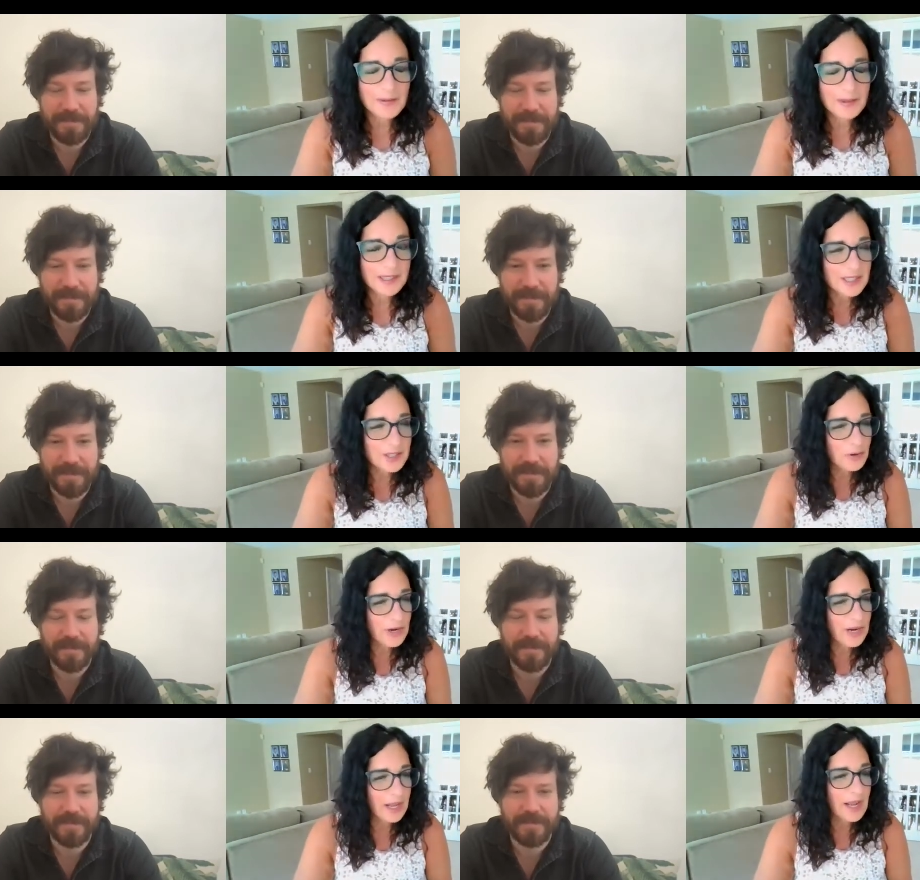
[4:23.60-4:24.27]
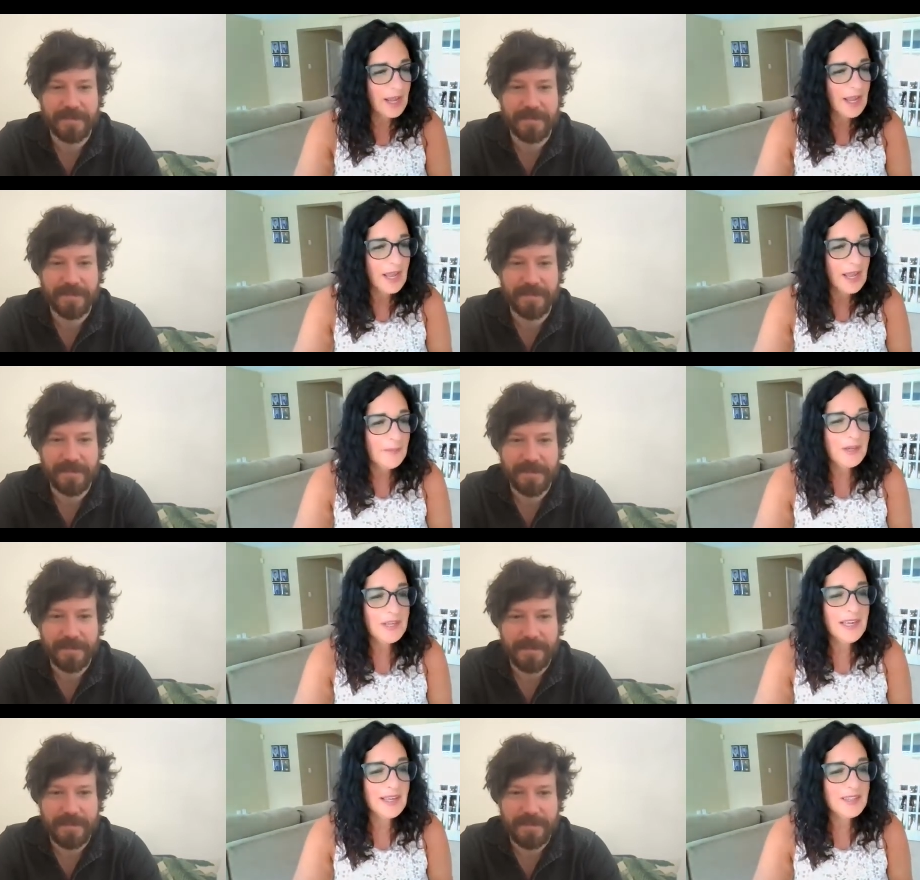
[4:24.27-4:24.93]
Speaker 1: good. I really enjoyed it.
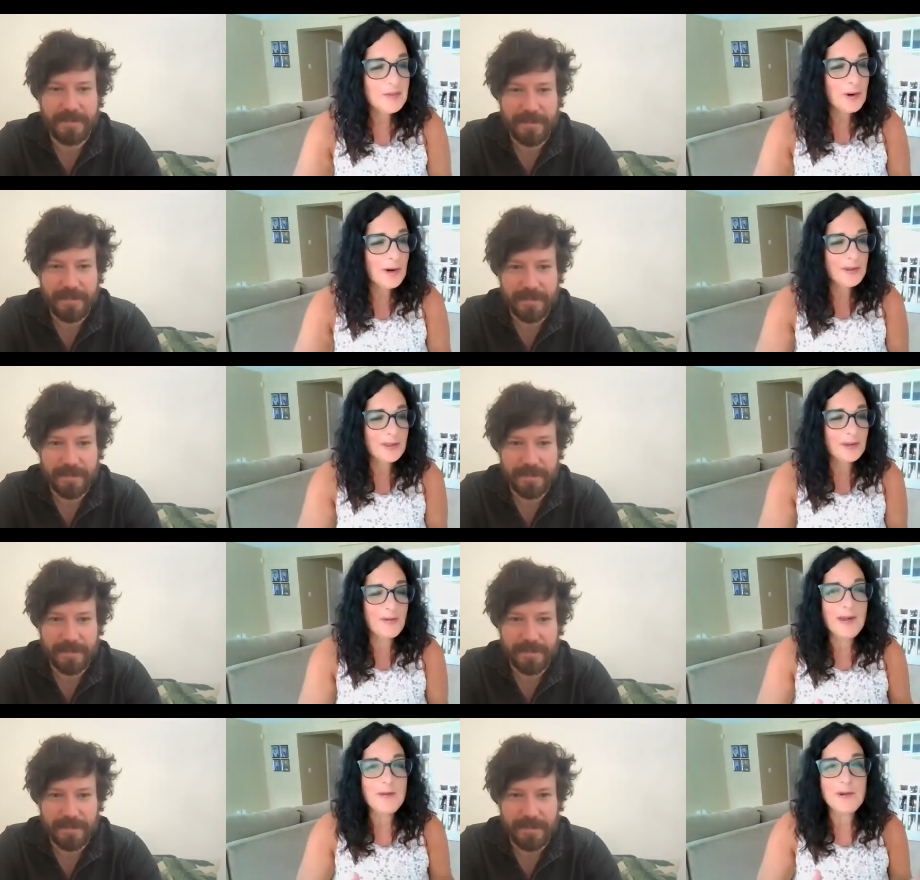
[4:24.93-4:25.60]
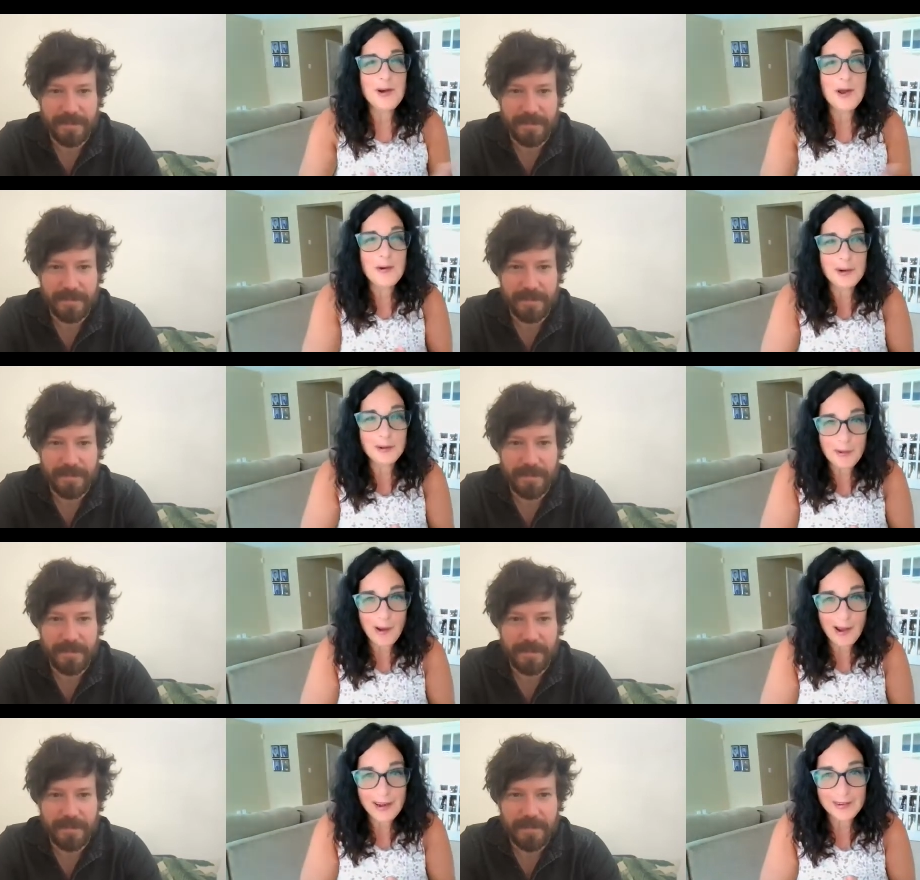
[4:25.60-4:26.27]
But you get to work with the great Winona
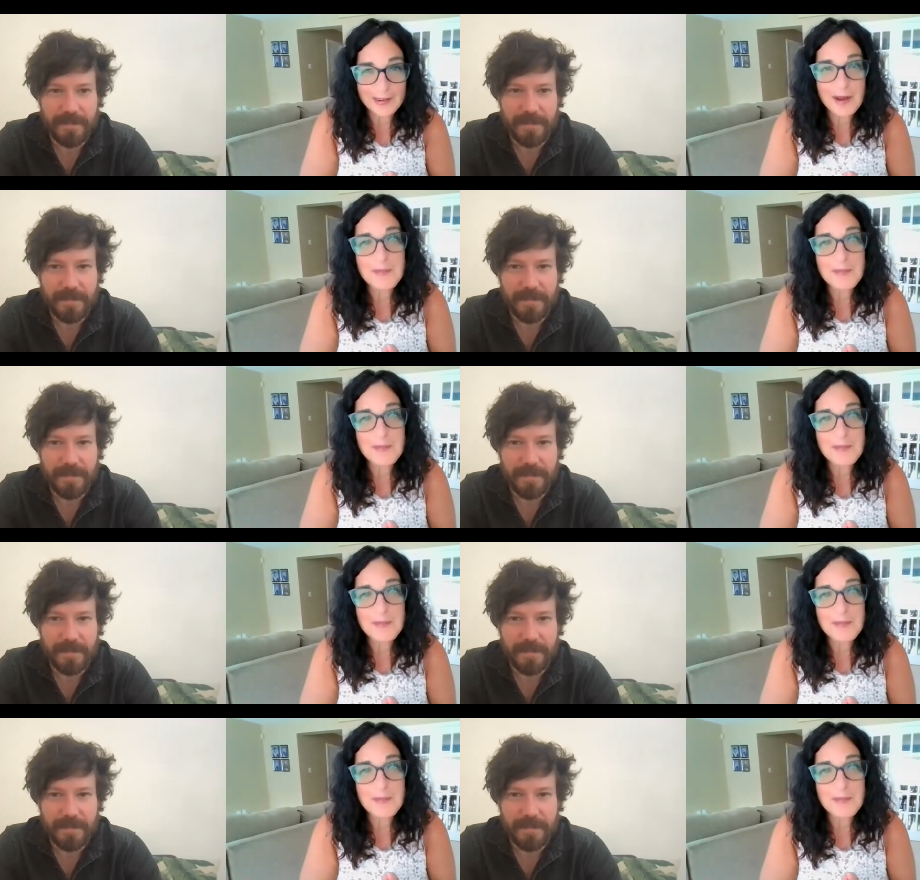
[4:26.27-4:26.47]
Ryder.